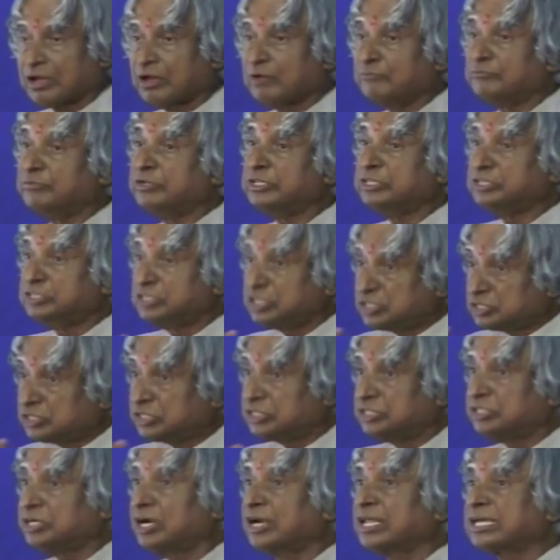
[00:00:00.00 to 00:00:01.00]
With this
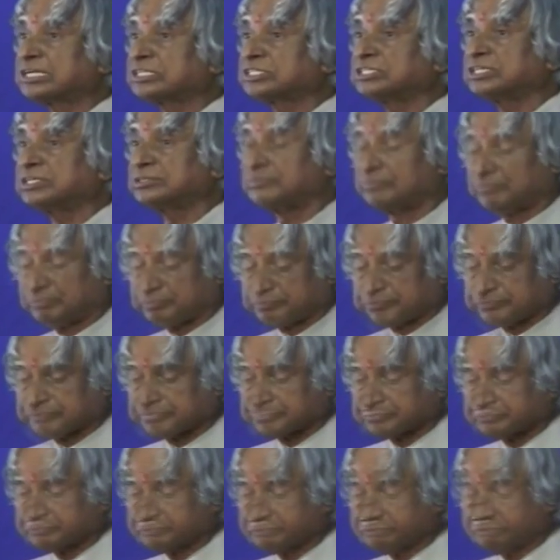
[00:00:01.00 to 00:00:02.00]
introduction, let
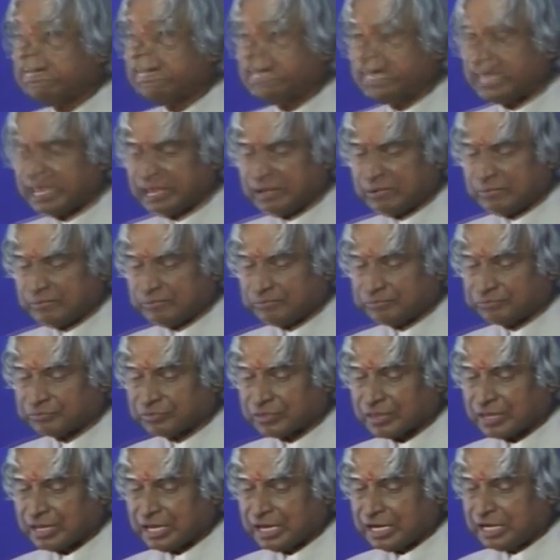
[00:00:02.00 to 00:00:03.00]
the day
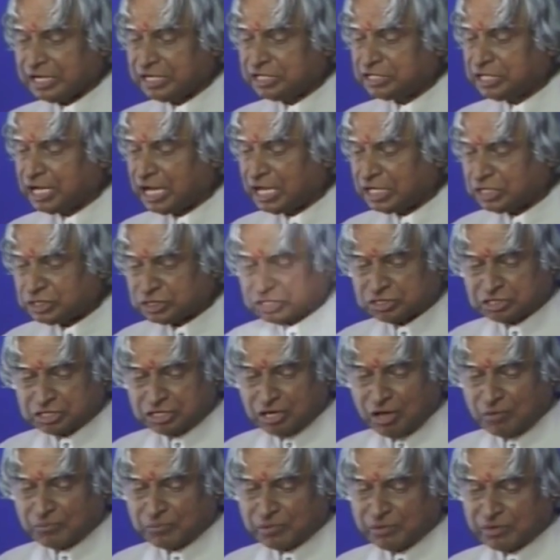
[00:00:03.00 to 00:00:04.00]
in the history
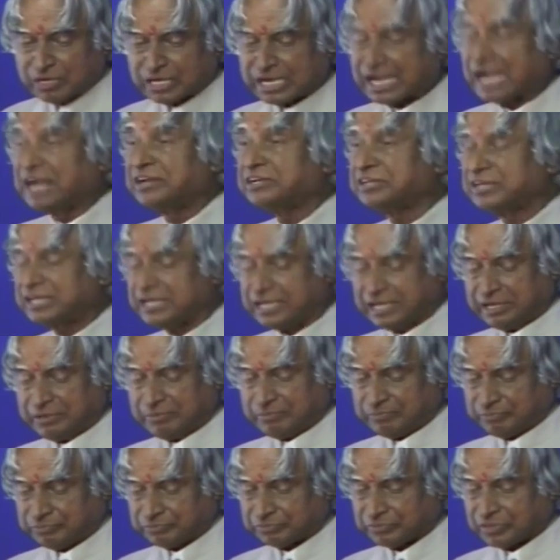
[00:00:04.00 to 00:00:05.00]
of our country,
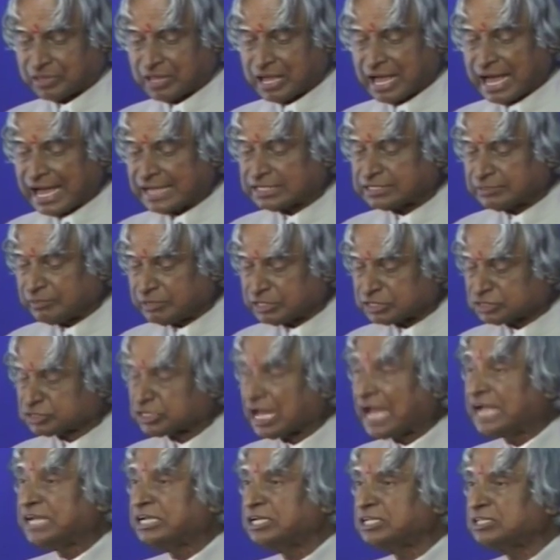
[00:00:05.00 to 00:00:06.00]
as our
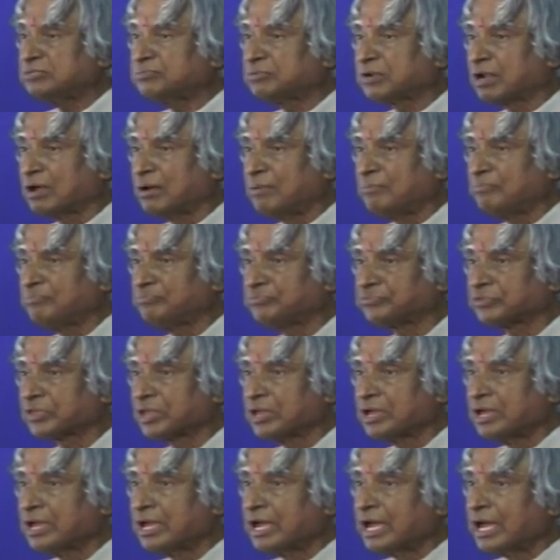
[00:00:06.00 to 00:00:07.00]
scientists from
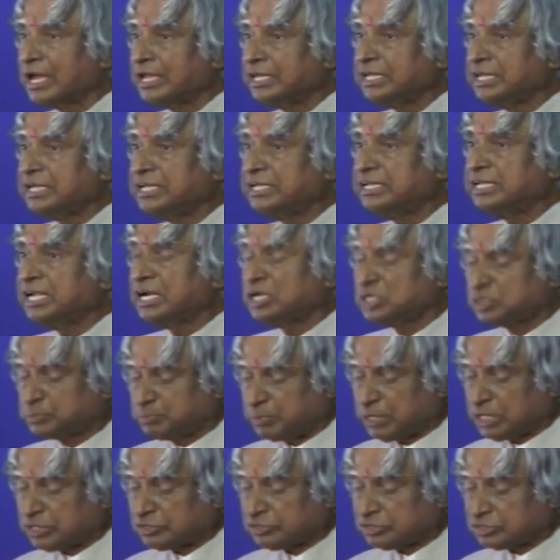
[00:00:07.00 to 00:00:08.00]
Indian
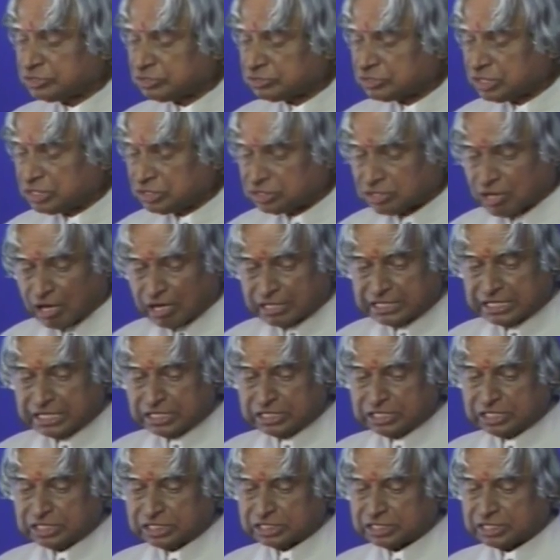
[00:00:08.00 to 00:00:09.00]
Space Research
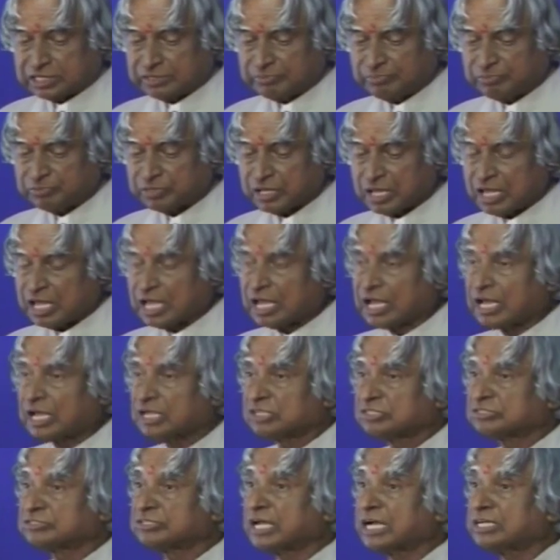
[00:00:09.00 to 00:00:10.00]
Organization
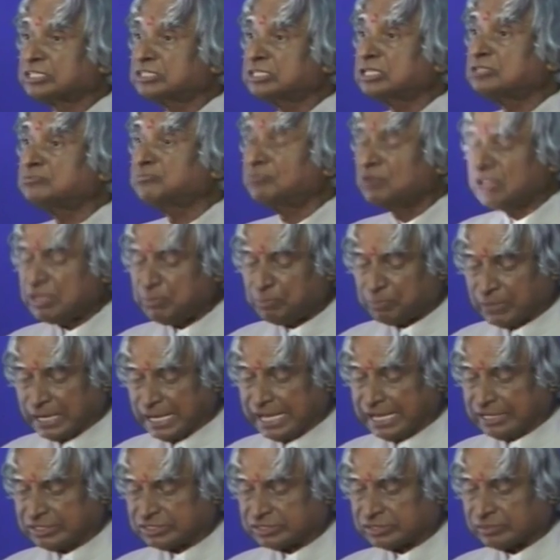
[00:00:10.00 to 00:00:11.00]
successfully
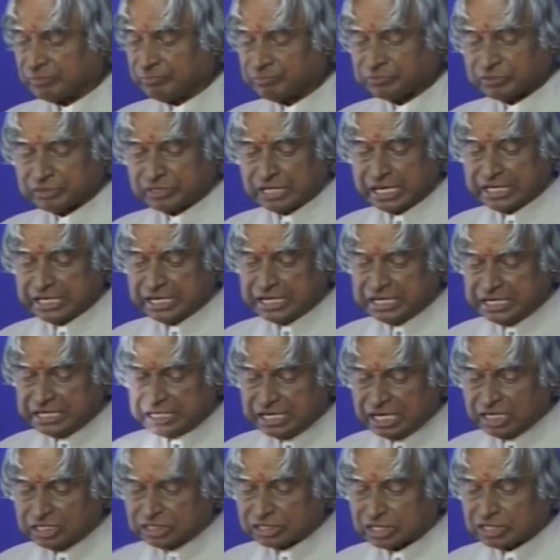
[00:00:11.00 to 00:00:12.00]
placed the
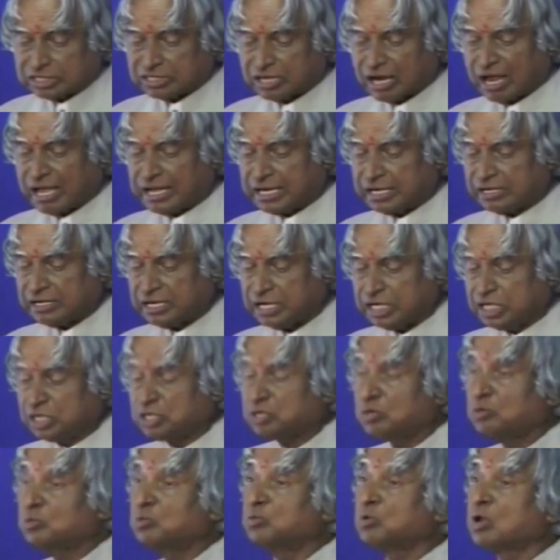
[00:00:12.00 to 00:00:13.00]
Indian Chandrayaan into
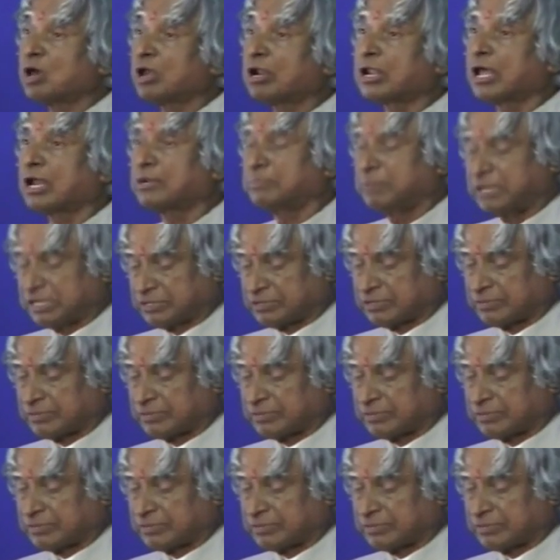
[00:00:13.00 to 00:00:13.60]
lunar orbit.